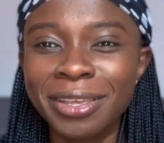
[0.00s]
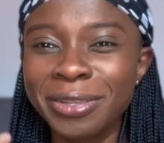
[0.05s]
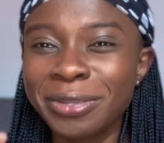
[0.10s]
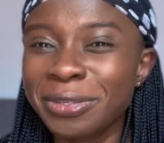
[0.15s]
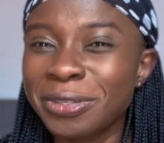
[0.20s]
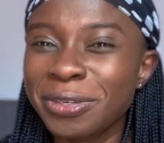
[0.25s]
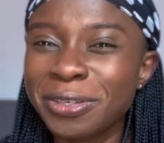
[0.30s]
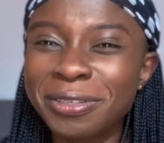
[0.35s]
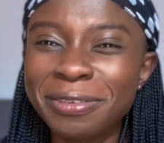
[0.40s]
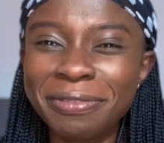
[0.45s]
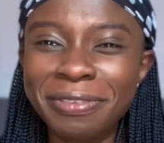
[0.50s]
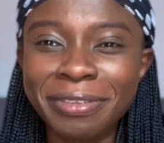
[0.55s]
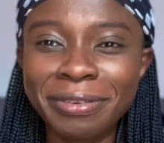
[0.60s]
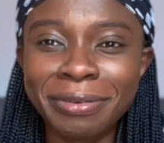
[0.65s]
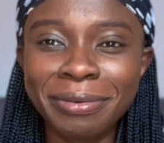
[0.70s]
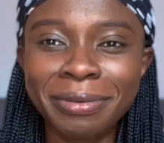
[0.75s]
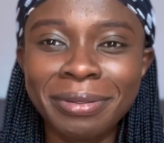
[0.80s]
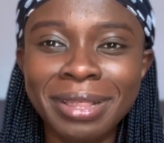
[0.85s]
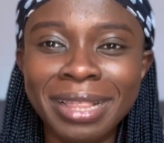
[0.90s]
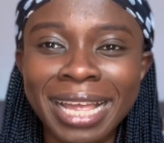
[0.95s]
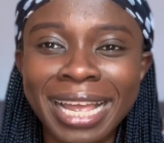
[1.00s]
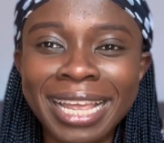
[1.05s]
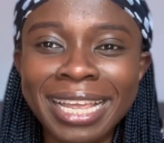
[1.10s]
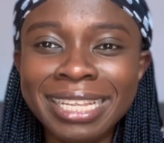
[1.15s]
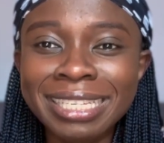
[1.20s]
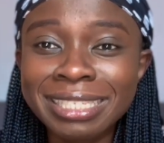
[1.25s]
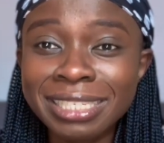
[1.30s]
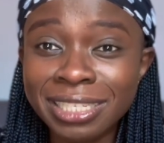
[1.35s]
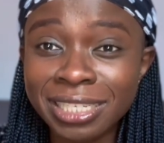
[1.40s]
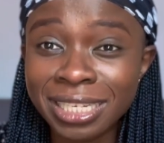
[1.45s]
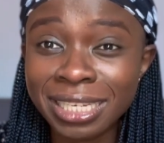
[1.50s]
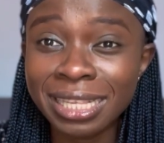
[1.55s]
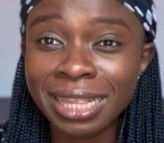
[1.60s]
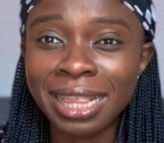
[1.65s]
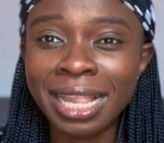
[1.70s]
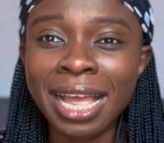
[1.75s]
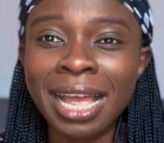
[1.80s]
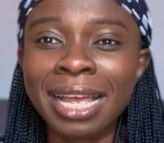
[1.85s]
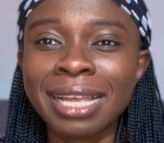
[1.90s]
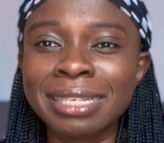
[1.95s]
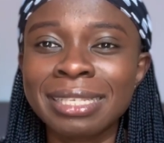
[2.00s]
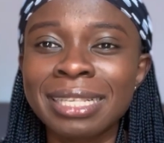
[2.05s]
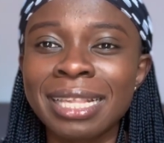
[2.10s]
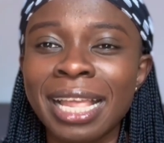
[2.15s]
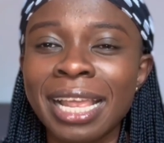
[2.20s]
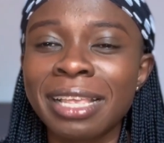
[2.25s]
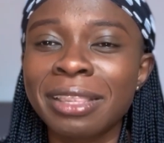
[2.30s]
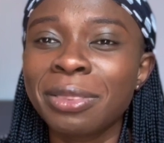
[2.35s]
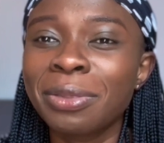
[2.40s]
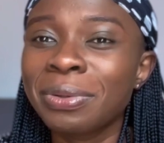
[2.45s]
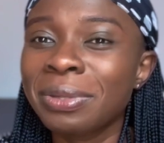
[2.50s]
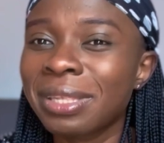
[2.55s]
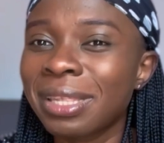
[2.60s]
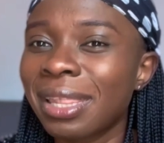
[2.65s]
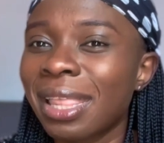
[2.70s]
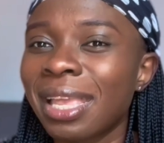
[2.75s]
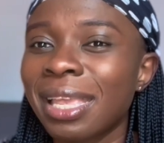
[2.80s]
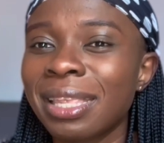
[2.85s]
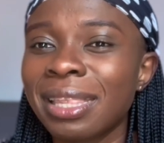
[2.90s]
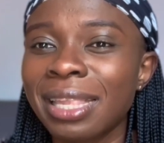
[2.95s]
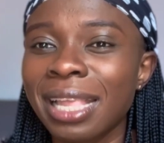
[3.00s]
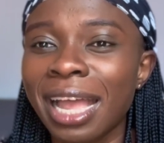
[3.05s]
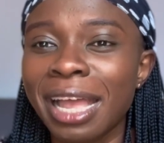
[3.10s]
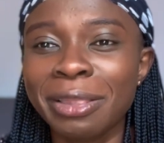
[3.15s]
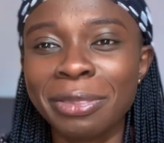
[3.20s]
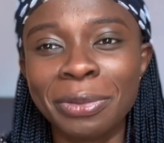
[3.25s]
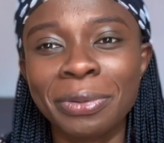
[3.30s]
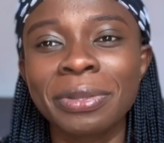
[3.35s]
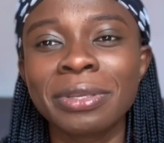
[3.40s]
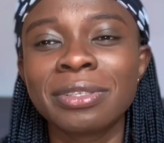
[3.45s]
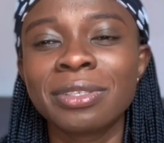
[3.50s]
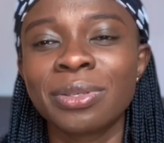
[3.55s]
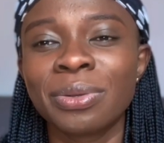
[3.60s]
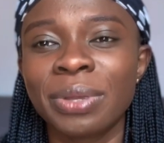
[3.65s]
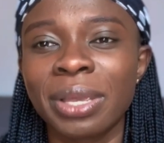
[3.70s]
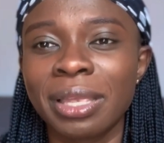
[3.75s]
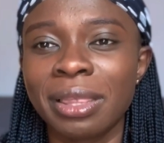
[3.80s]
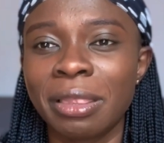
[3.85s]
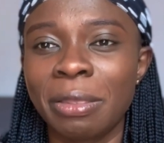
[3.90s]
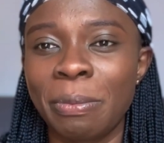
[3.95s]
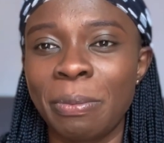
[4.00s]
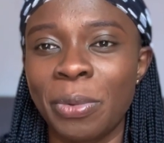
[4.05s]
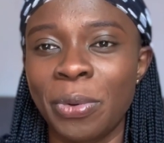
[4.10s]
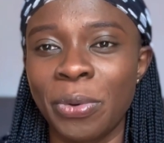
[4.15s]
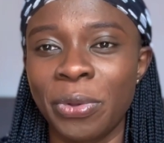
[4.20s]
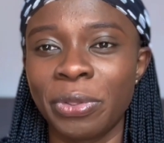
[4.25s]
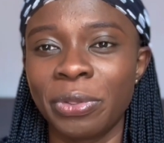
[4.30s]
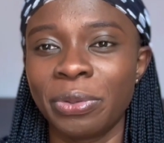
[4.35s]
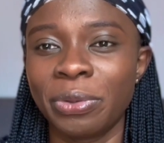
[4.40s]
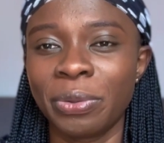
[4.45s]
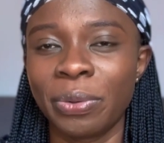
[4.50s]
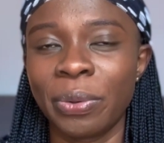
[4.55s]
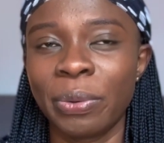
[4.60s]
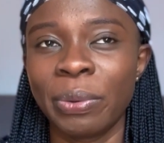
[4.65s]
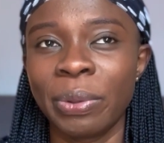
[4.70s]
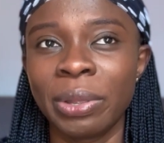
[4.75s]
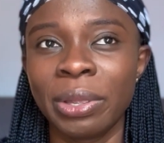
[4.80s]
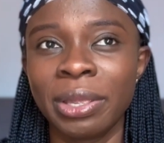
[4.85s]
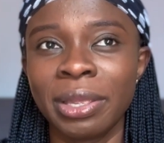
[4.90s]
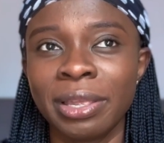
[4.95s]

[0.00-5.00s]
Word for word: you just feel like chillas like nothing annoys you anymore you know